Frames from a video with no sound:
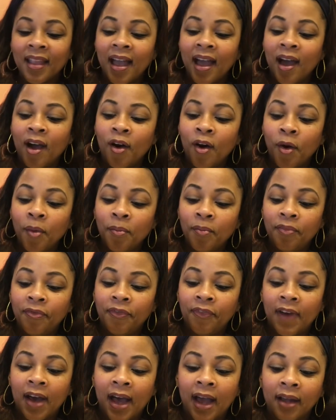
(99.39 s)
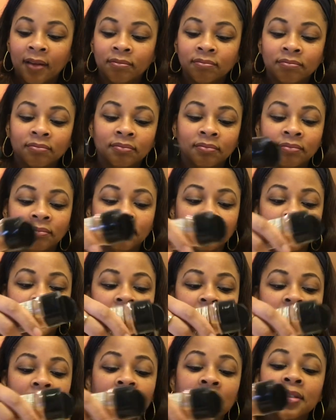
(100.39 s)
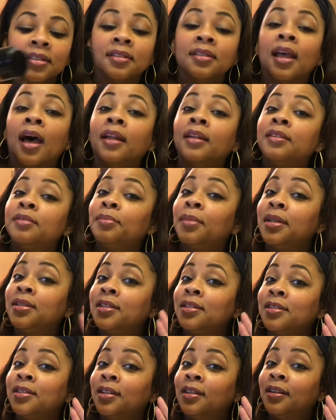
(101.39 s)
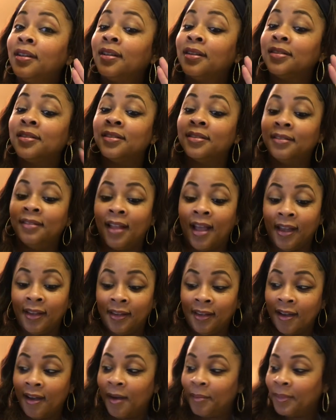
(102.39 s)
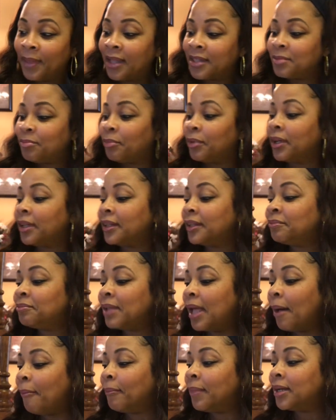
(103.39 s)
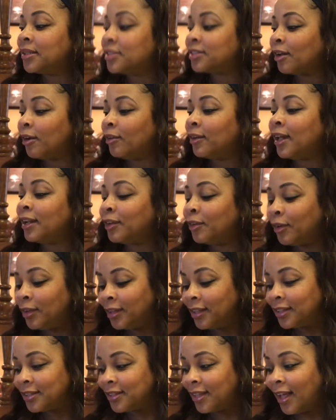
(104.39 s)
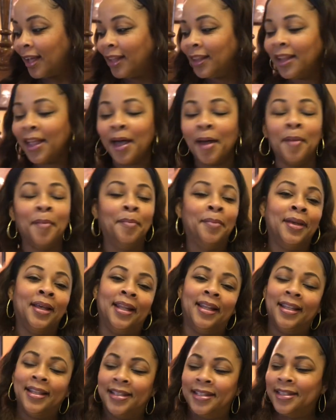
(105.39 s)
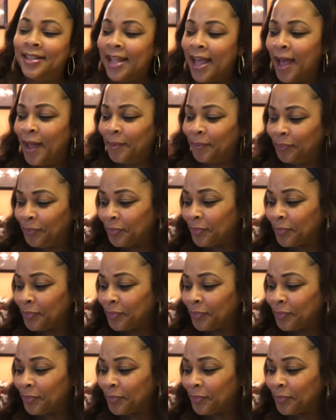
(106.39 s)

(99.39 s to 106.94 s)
I hope fine. This is not as much as it looks like, y'all. I'm not sprinkling that much on. I know it looks like a lot, but it's not.